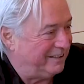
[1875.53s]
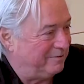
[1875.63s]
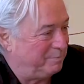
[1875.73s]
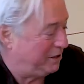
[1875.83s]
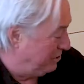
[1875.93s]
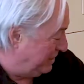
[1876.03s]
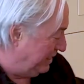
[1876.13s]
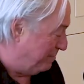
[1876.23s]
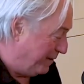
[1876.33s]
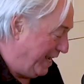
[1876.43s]
Because in
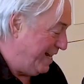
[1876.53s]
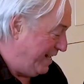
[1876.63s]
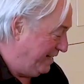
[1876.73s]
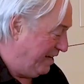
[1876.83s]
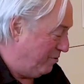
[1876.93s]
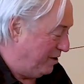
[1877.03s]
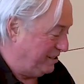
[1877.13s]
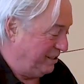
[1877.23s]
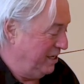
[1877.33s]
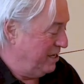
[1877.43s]
the beginning there
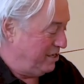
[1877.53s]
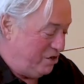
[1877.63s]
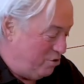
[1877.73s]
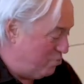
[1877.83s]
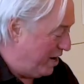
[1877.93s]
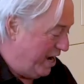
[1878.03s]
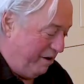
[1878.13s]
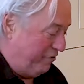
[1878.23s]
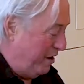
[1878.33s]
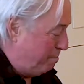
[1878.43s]
was new
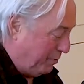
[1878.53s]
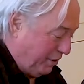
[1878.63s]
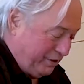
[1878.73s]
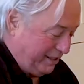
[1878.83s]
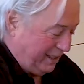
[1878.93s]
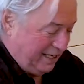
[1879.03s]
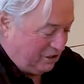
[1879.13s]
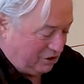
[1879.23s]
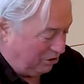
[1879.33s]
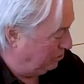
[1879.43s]
wave and punk and
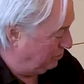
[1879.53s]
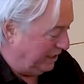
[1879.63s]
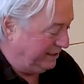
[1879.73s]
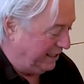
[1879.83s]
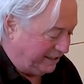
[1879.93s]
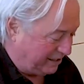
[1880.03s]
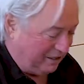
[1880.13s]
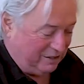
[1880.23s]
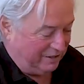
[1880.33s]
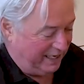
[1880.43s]
soul and
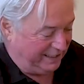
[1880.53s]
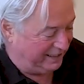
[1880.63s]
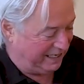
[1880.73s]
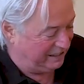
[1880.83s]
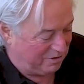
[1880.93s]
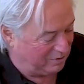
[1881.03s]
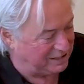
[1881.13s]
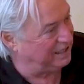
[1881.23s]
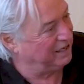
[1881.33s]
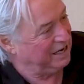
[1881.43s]
disco, and then
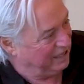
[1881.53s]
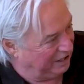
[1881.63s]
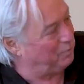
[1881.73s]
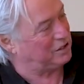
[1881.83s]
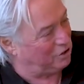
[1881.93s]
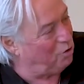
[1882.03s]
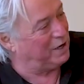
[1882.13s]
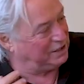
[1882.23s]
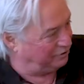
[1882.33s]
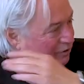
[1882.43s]
it was
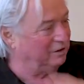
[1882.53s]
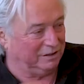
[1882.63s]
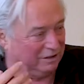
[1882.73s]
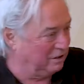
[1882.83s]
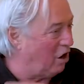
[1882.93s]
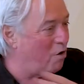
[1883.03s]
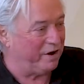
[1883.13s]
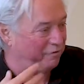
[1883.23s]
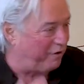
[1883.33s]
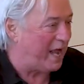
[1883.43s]
always
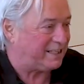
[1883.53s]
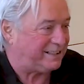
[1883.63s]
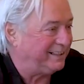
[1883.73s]
going fast.